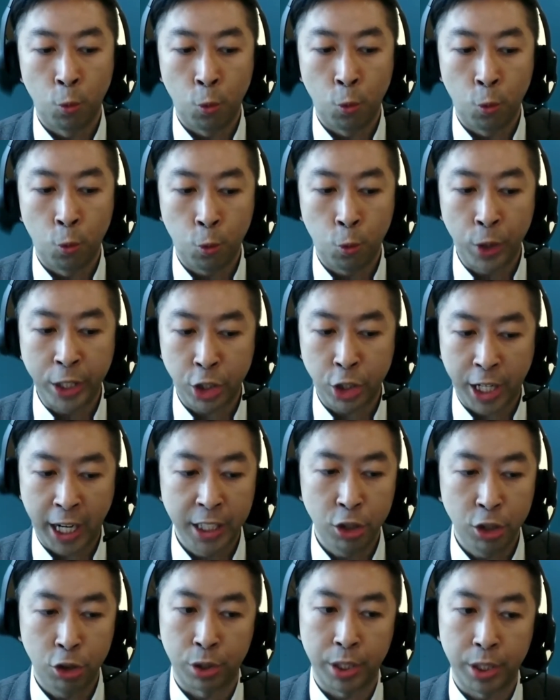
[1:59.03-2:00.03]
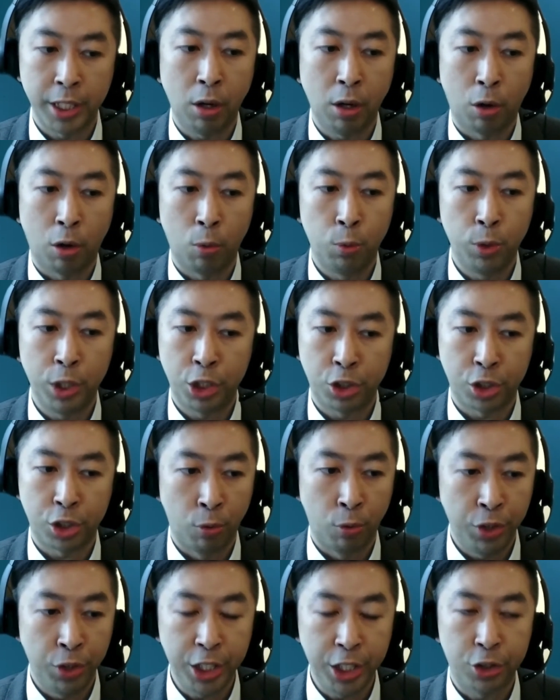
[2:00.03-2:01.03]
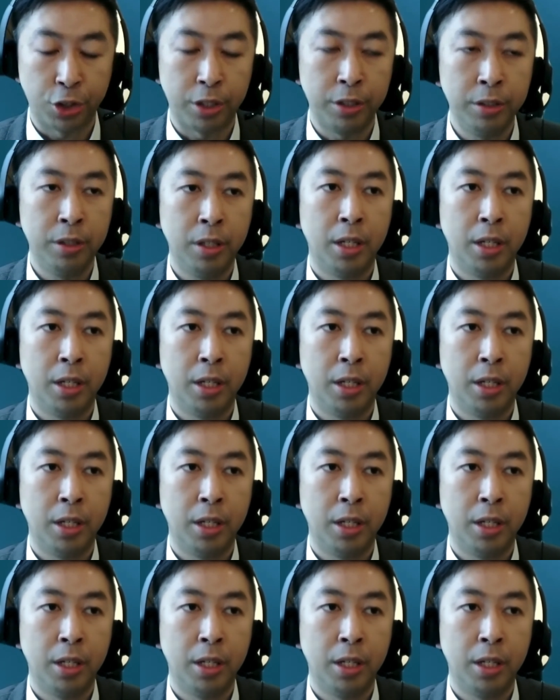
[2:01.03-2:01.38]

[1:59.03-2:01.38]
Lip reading: which country or which region